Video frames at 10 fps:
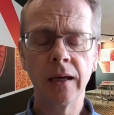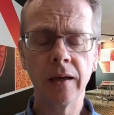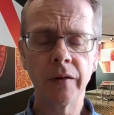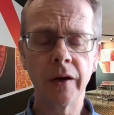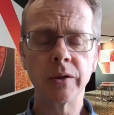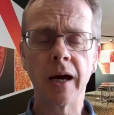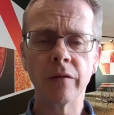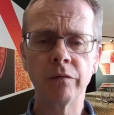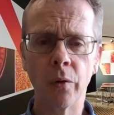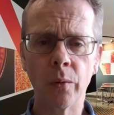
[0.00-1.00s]
in those other
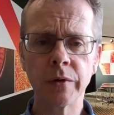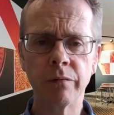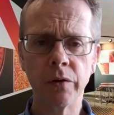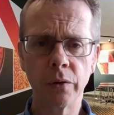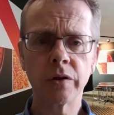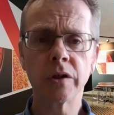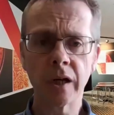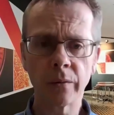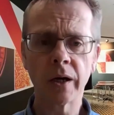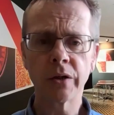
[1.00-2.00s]
forms of
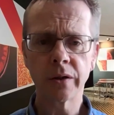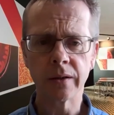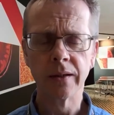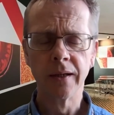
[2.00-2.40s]
neurodegeneration